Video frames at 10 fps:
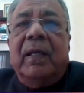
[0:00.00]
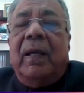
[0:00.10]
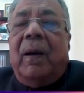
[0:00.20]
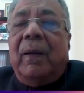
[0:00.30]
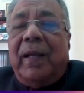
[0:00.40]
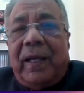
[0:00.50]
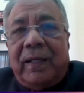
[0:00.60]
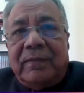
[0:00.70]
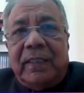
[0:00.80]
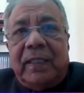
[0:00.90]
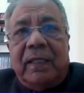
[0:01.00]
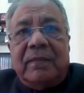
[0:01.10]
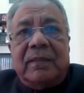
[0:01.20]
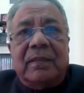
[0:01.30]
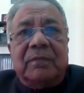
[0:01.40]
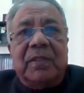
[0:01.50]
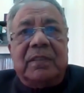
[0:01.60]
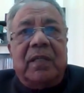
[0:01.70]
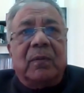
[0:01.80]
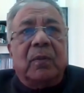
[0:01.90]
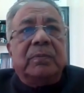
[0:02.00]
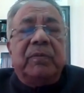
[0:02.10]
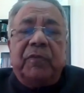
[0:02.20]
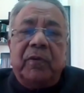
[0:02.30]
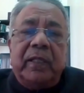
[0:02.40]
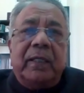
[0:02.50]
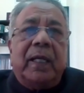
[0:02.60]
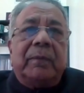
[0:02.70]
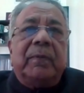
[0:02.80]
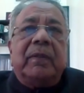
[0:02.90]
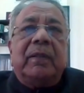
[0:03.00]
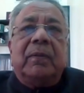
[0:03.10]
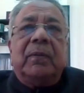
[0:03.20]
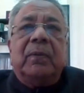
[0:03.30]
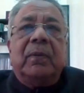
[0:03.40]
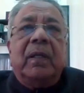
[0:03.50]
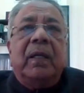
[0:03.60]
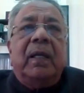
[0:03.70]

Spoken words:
are legacy cases which arose before the enactment of the code